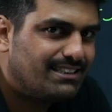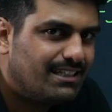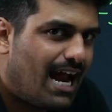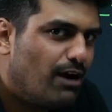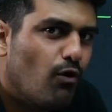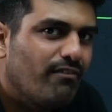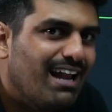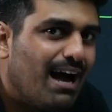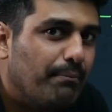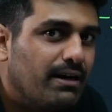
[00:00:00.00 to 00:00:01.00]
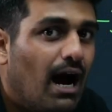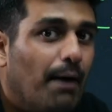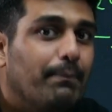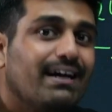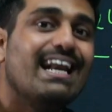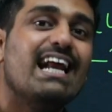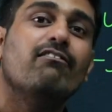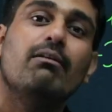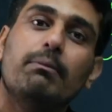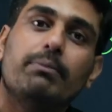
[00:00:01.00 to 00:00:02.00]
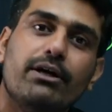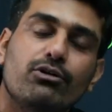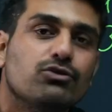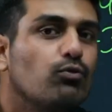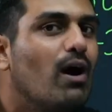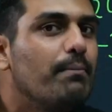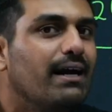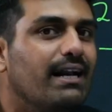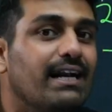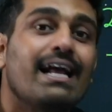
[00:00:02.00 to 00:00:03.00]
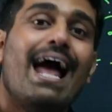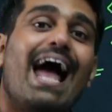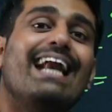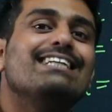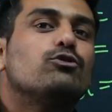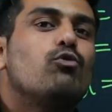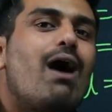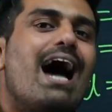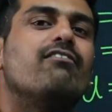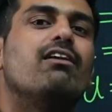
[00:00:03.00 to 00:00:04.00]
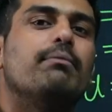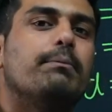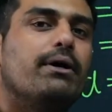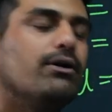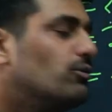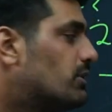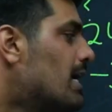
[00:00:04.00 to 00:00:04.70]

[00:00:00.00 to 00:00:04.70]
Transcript: And what will happen? A bigger N will be produced. What bigger N? N square will be produced.